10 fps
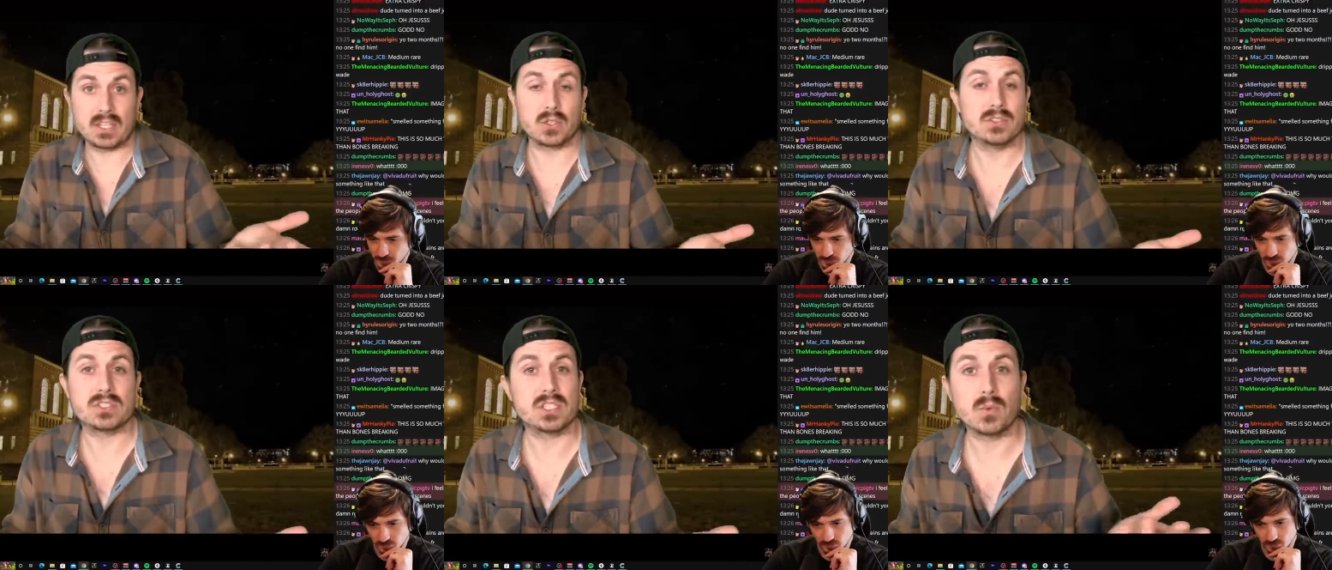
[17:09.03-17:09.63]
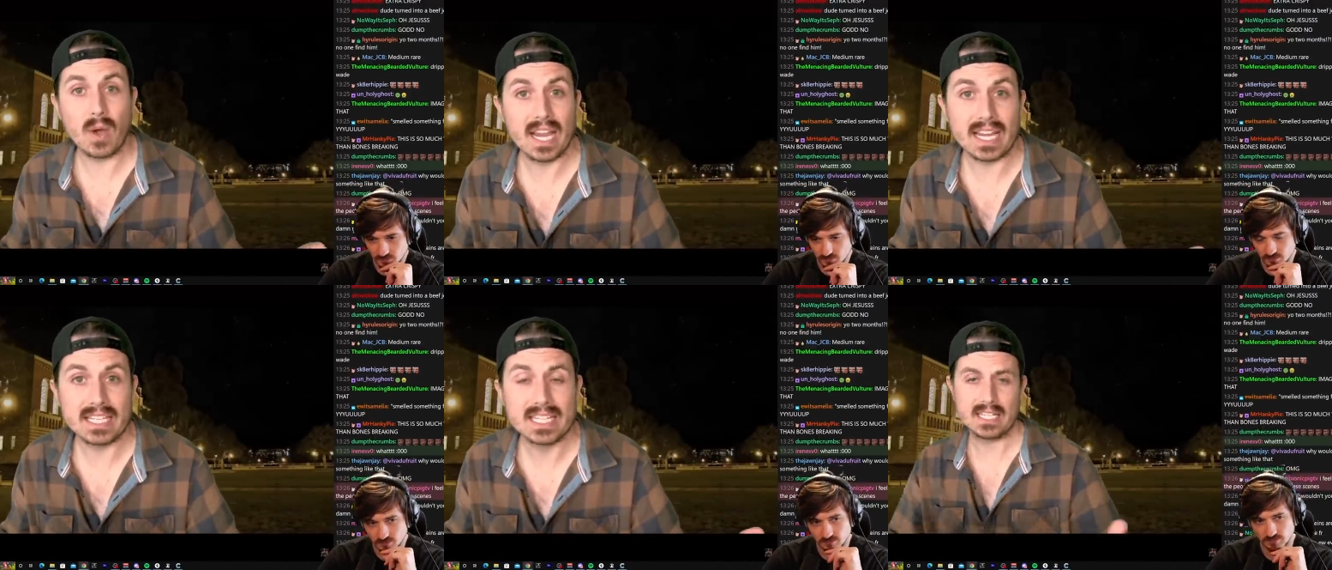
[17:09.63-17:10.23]
Speaker 1: they couldn't see
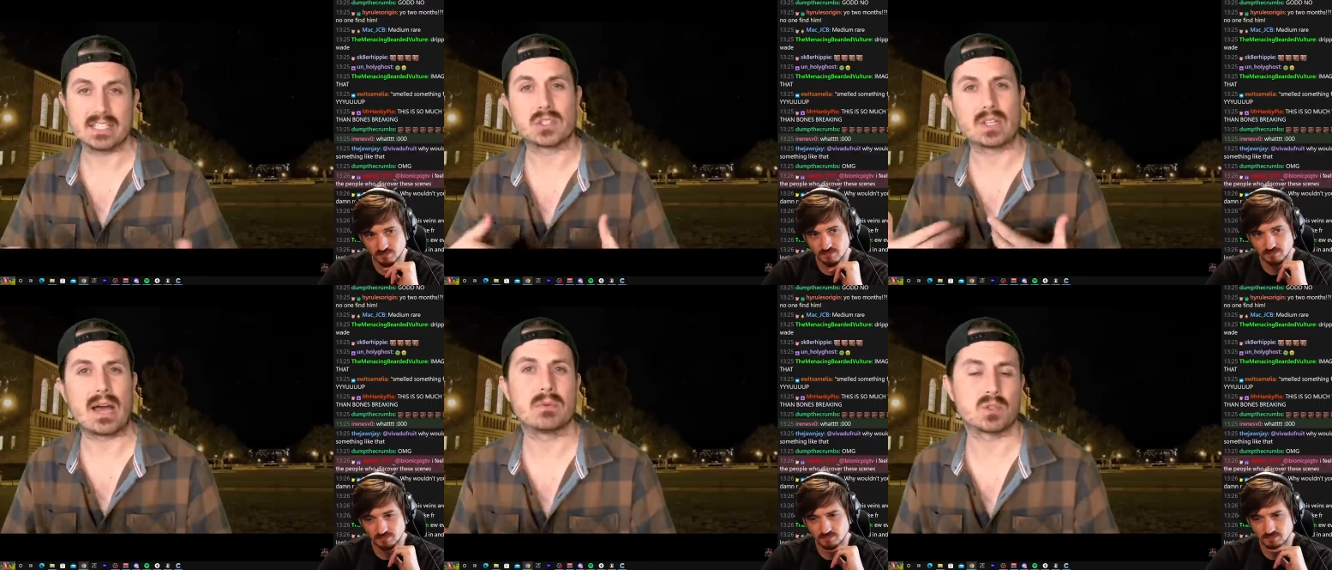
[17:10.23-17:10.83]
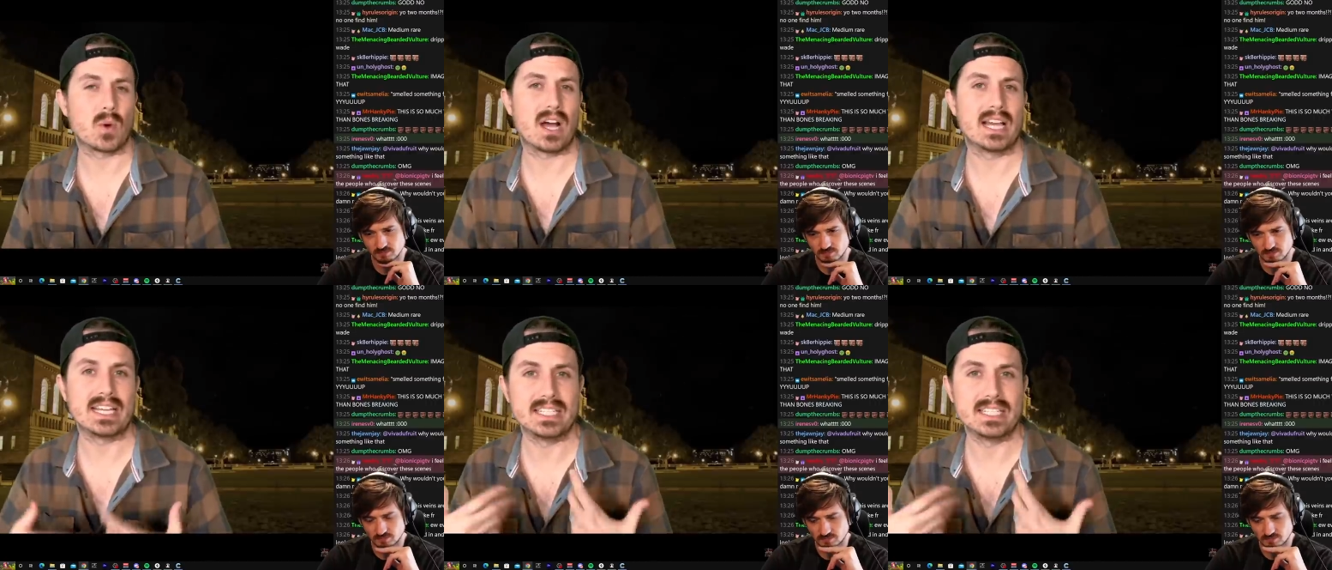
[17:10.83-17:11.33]
Wade. And so that was why